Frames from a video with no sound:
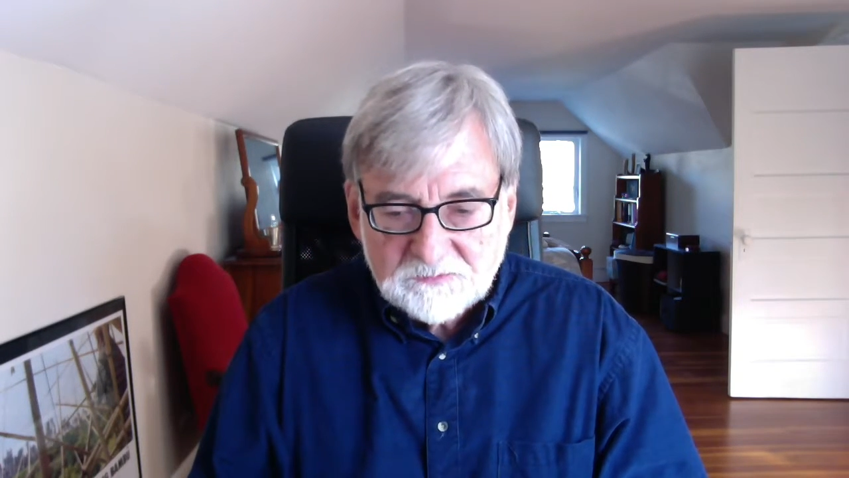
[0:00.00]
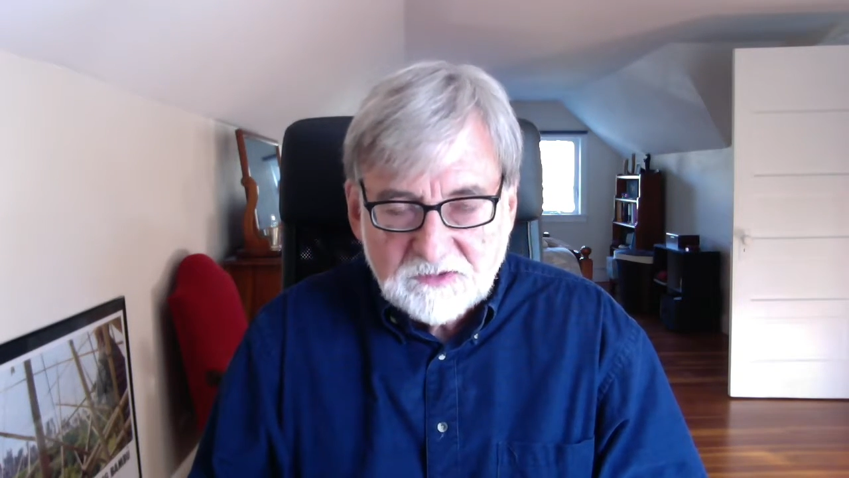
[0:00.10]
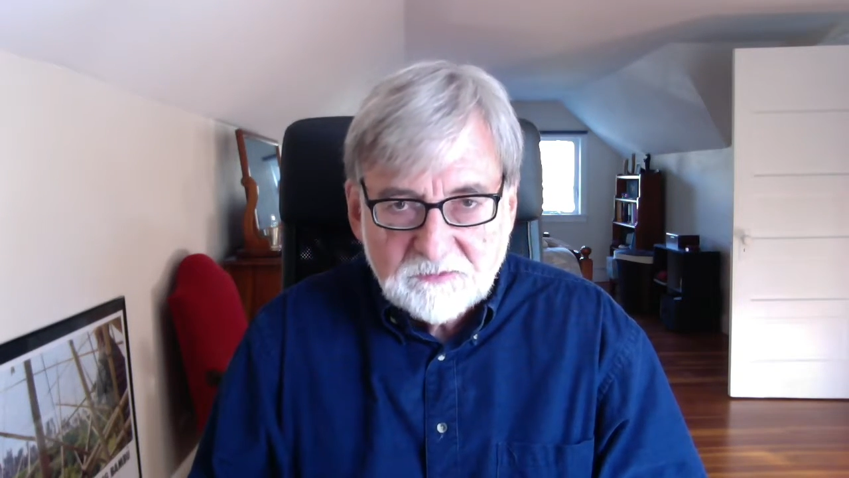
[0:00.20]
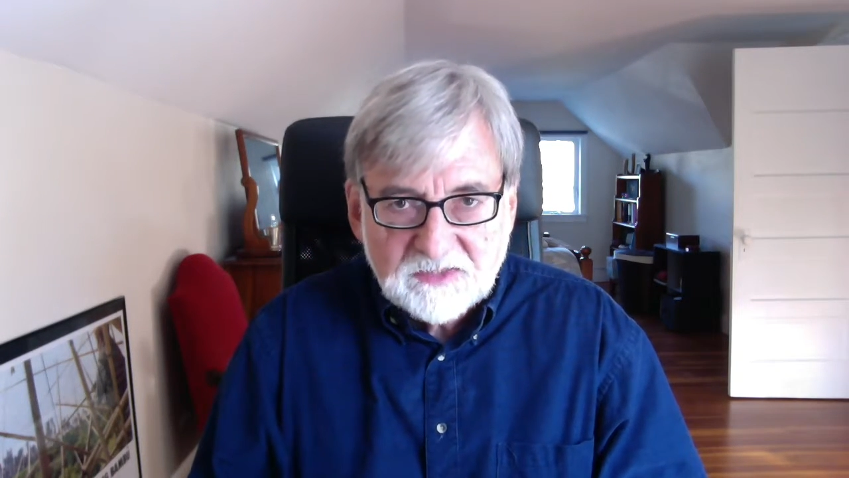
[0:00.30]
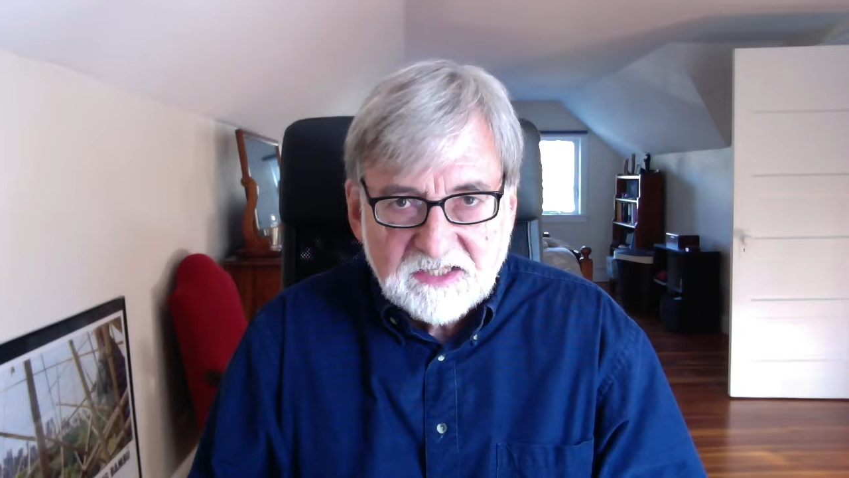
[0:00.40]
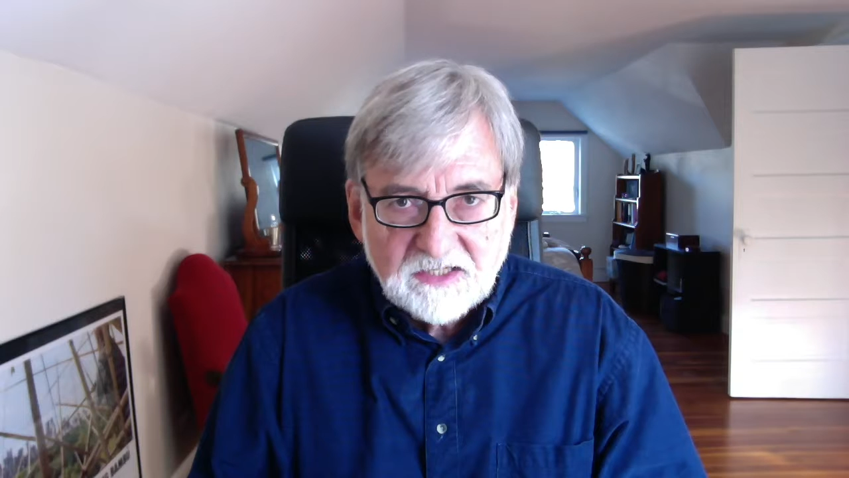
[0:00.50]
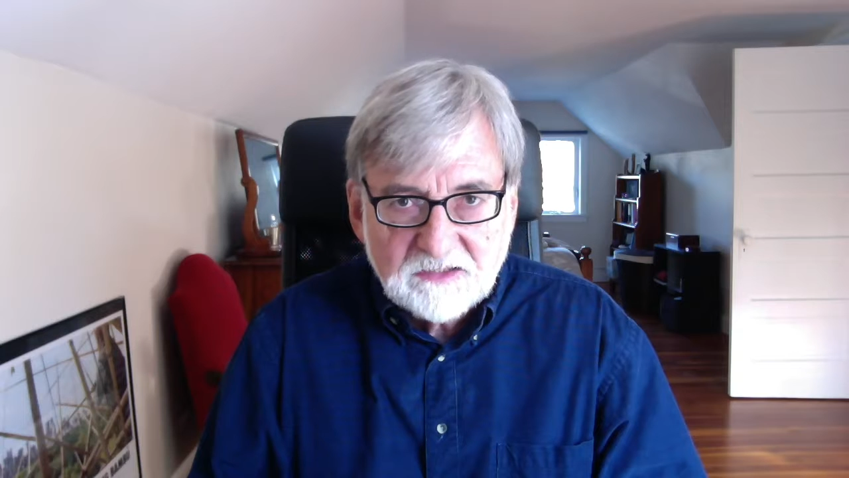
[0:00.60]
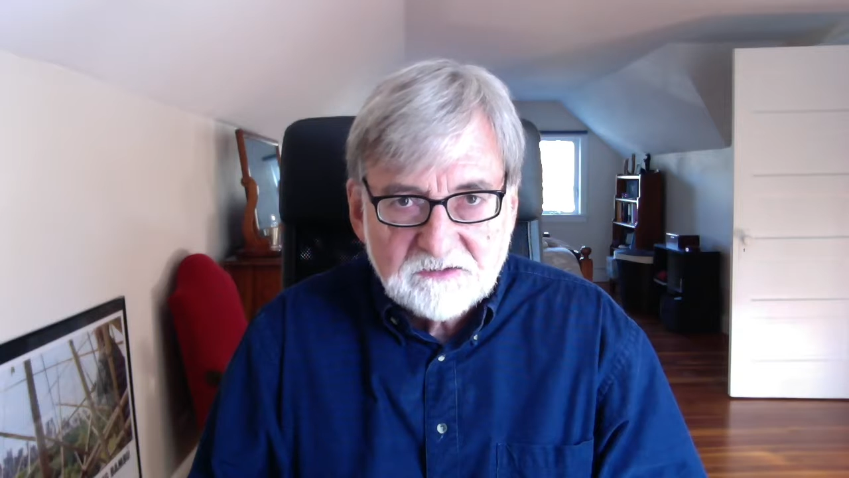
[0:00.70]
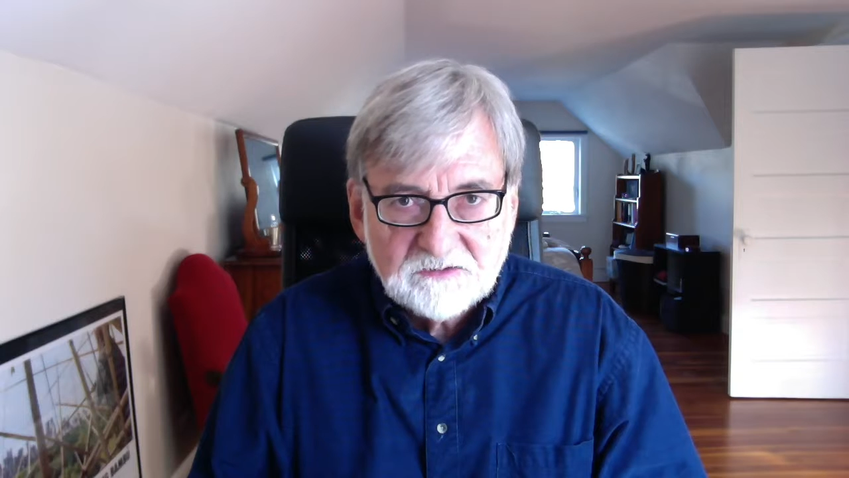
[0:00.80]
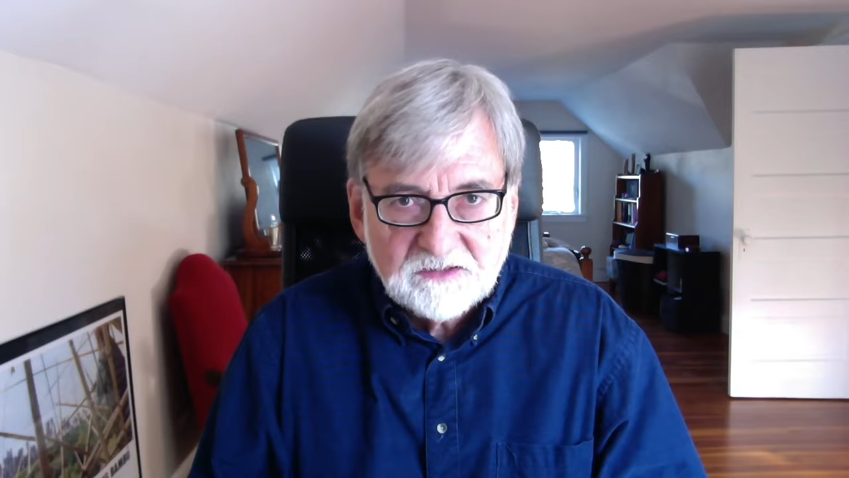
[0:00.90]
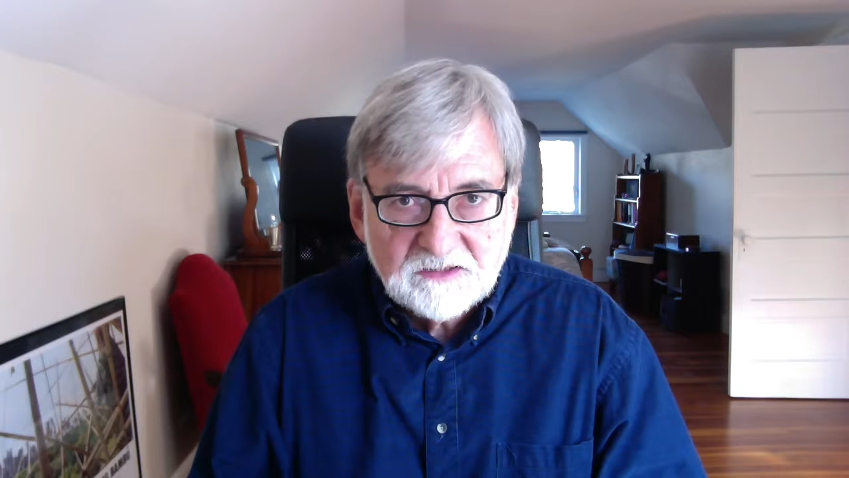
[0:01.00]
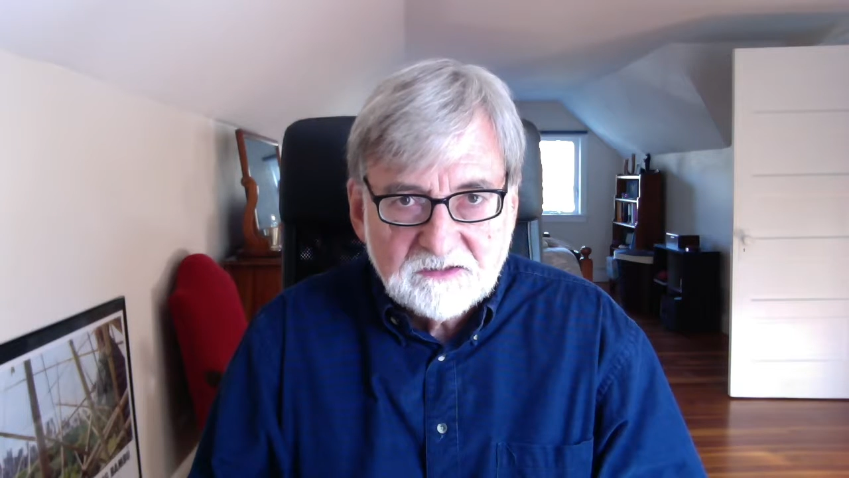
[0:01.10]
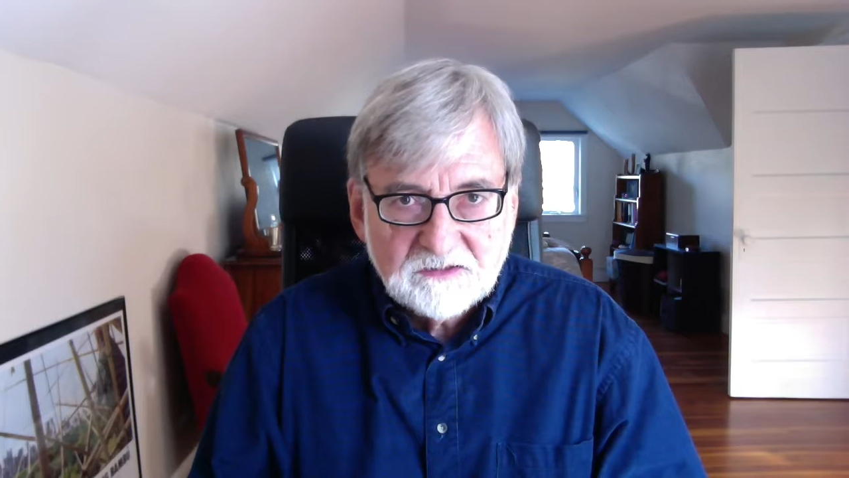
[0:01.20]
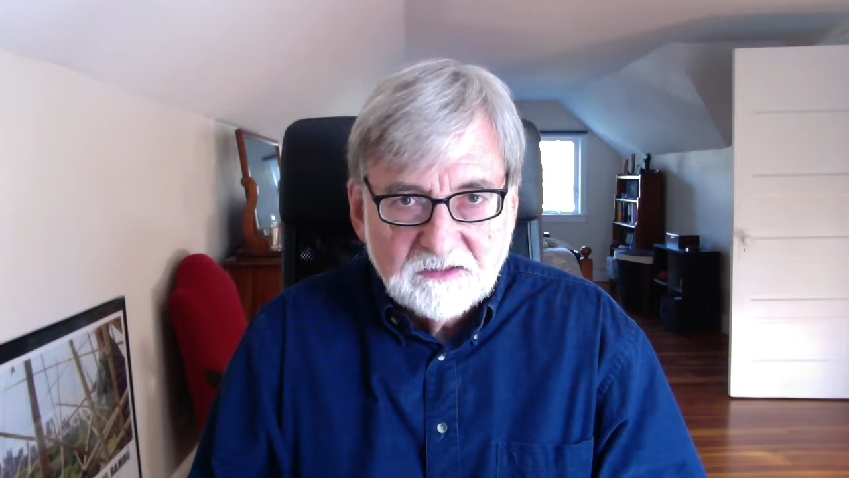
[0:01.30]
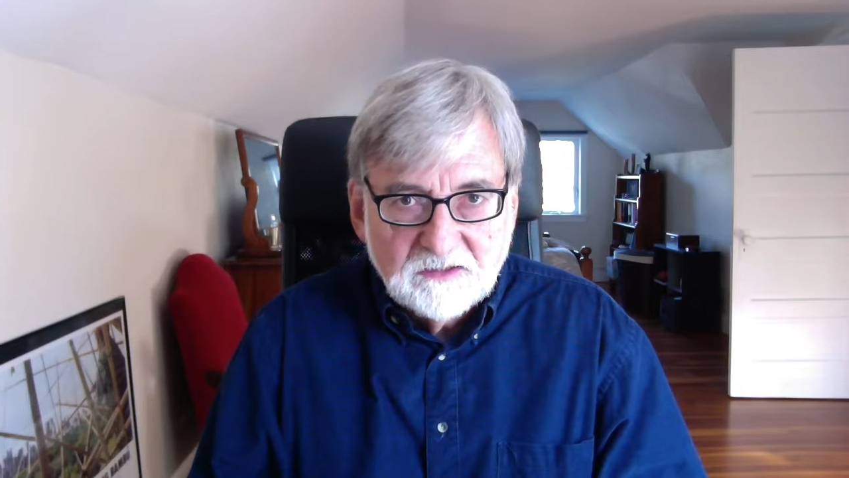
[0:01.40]
pretty mechanical
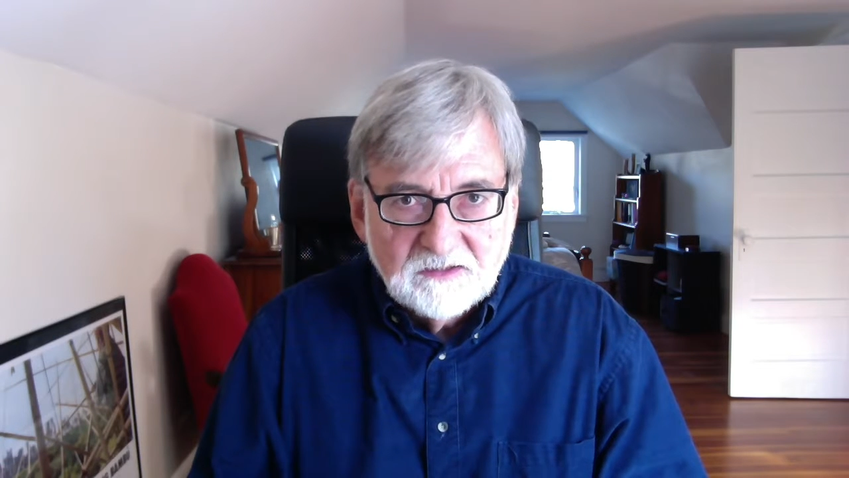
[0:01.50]
there.